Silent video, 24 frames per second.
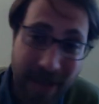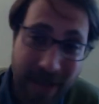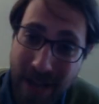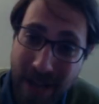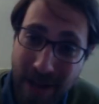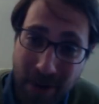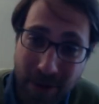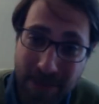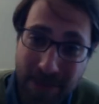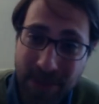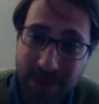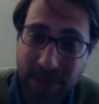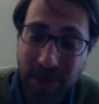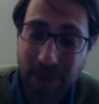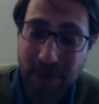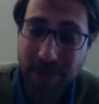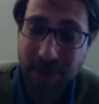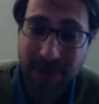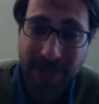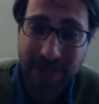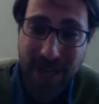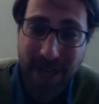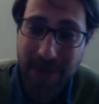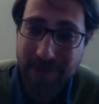I hope
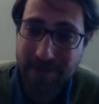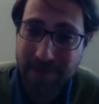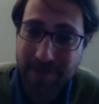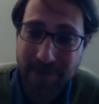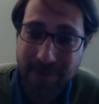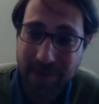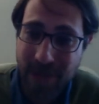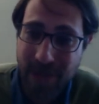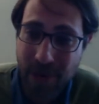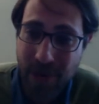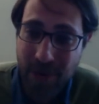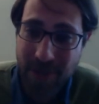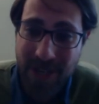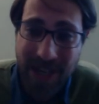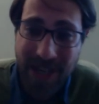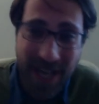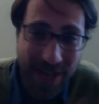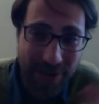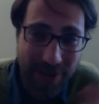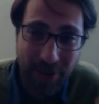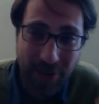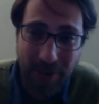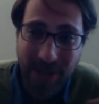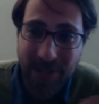so. Yeah, I really
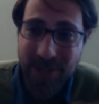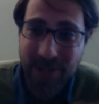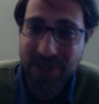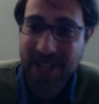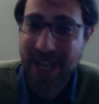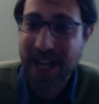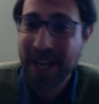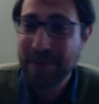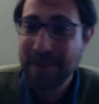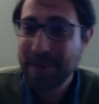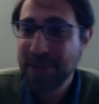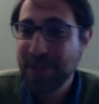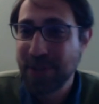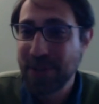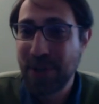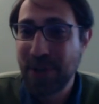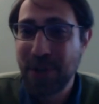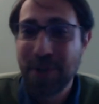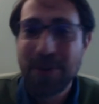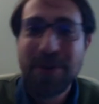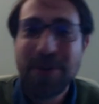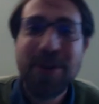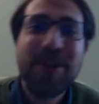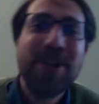had a great time.
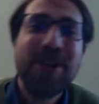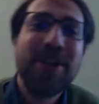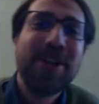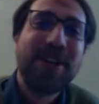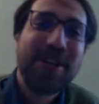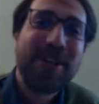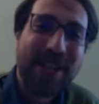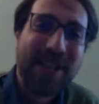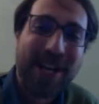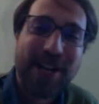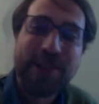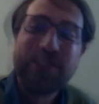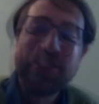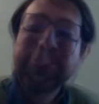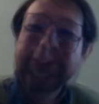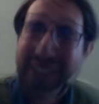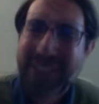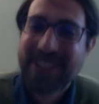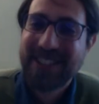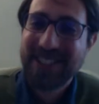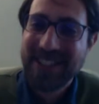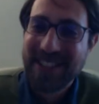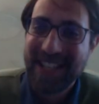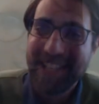So yeah.
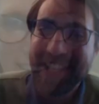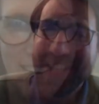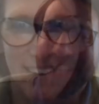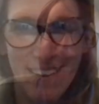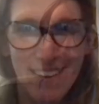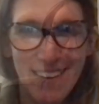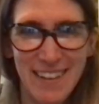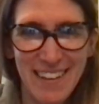Okay.